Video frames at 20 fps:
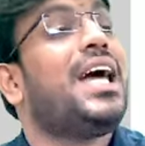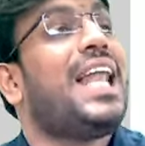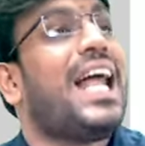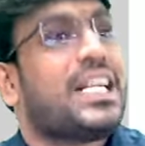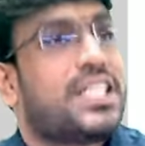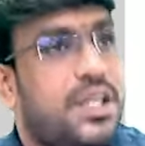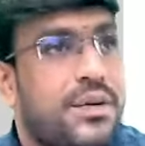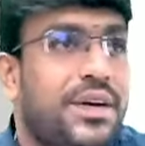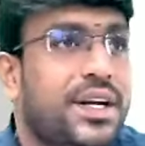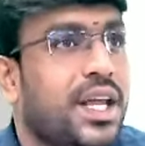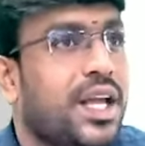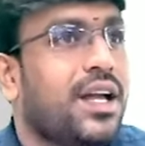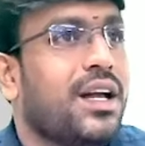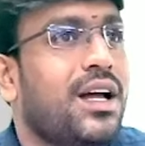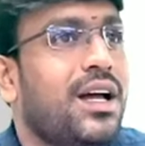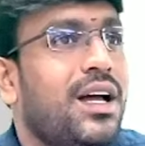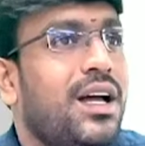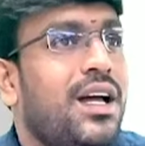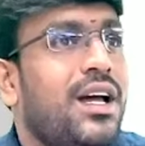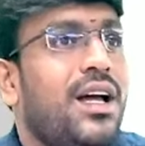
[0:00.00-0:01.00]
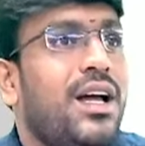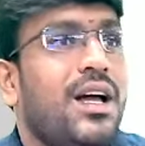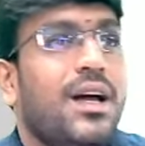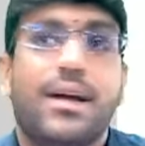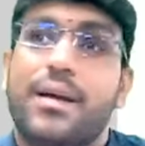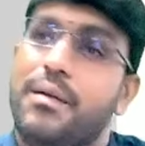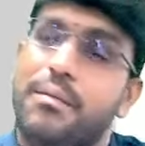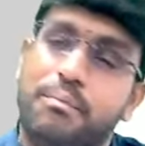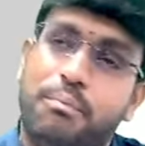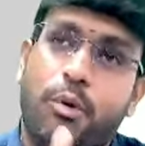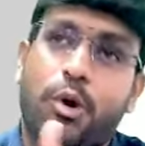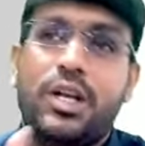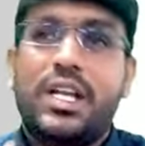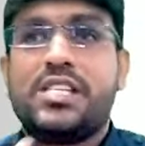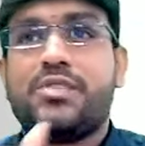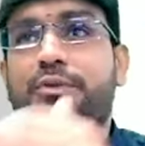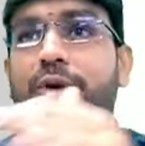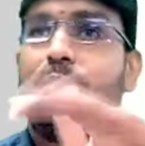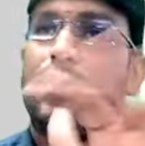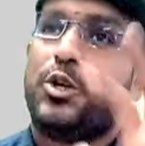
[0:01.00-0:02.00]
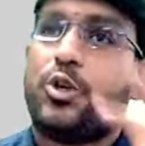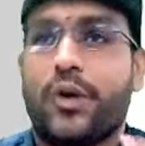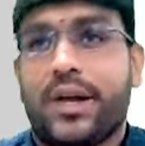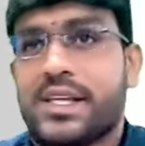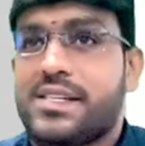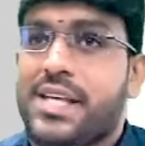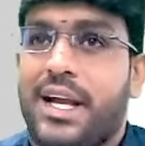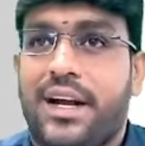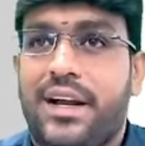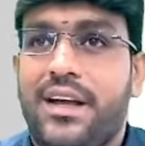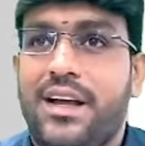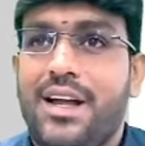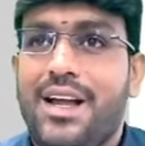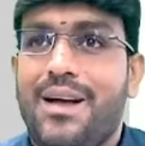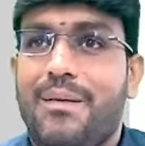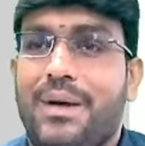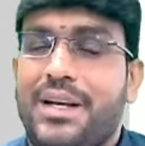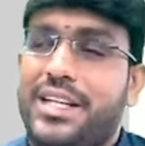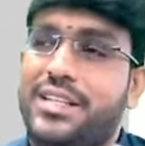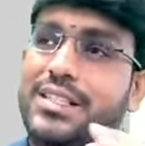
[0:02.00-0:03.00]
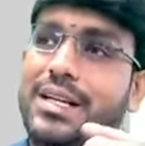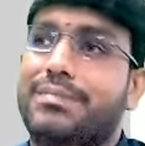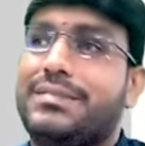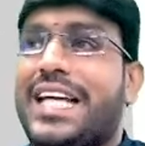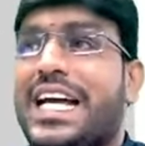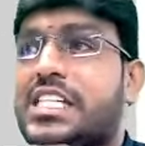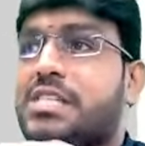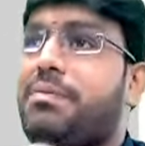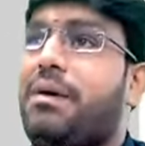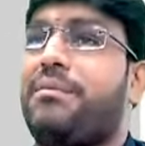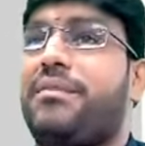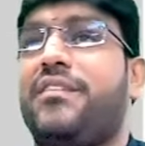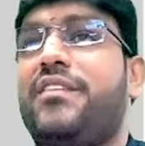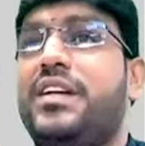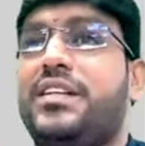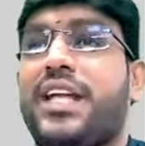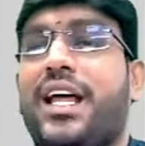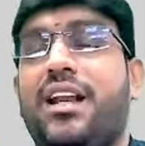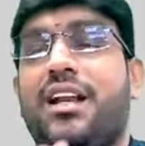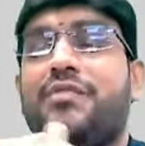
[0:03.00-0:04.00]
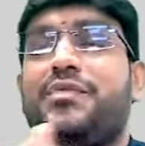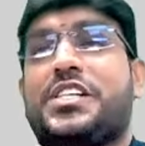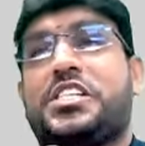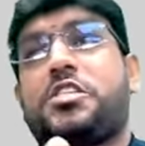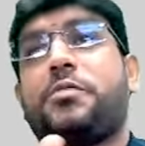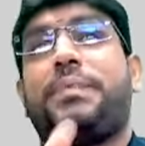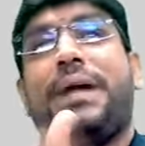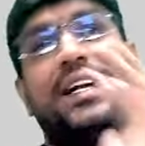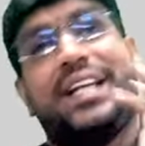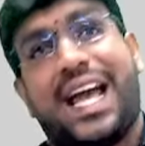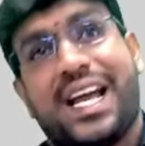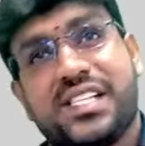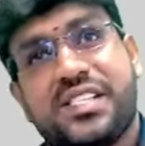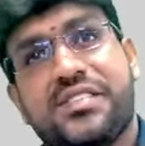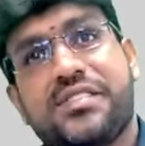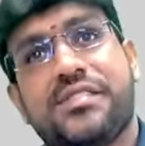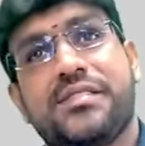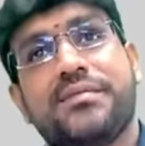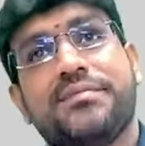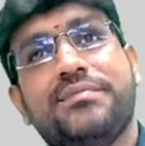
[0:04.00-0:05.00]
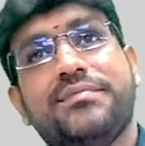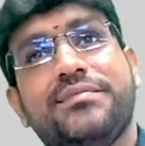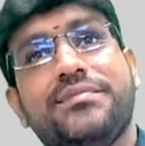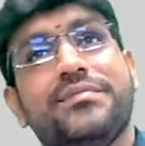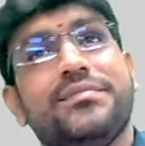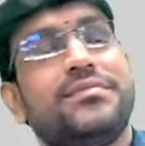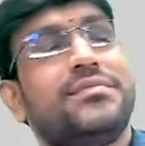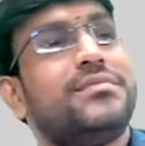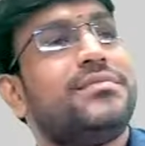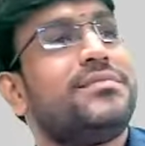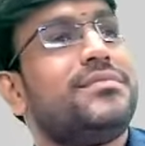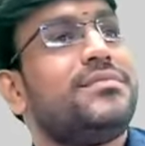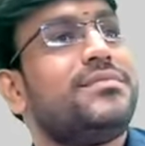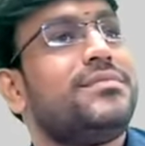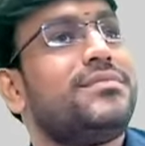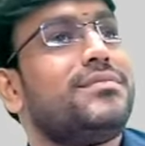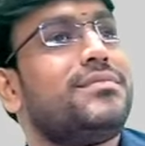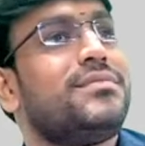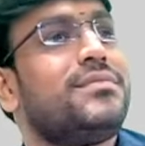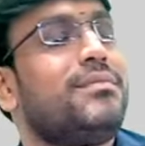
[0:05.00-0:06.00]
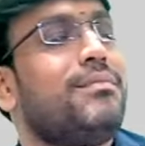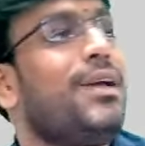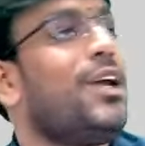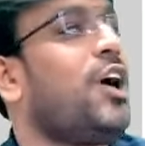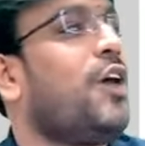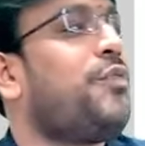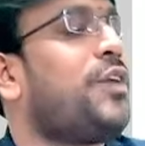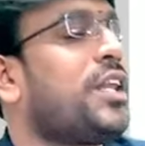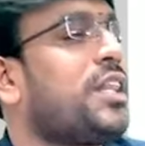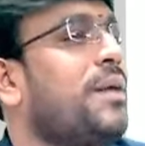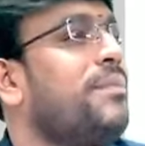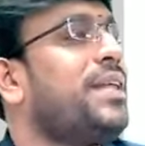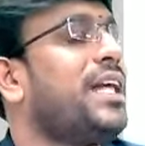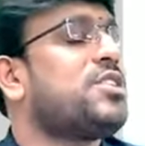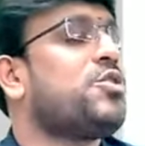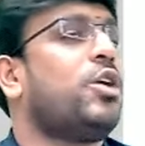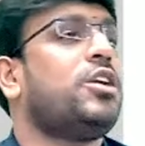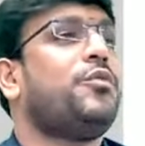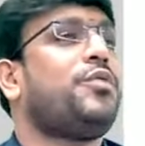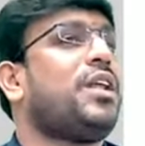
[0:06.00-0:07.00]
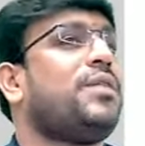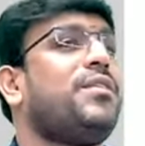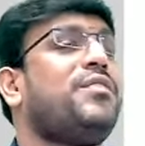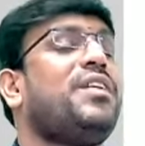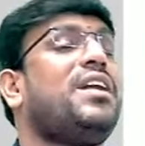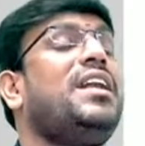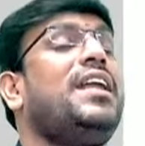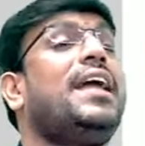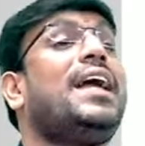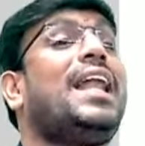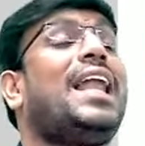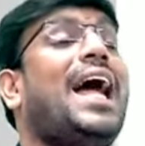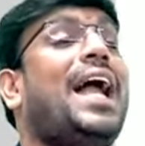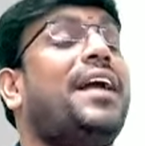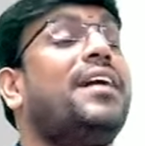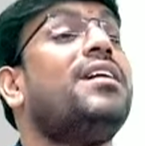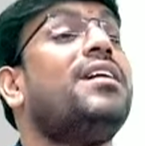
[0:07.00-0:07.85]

activity, police will put you inside. But income tax department will tell first to pay tax. Because for them there is no difference between legal and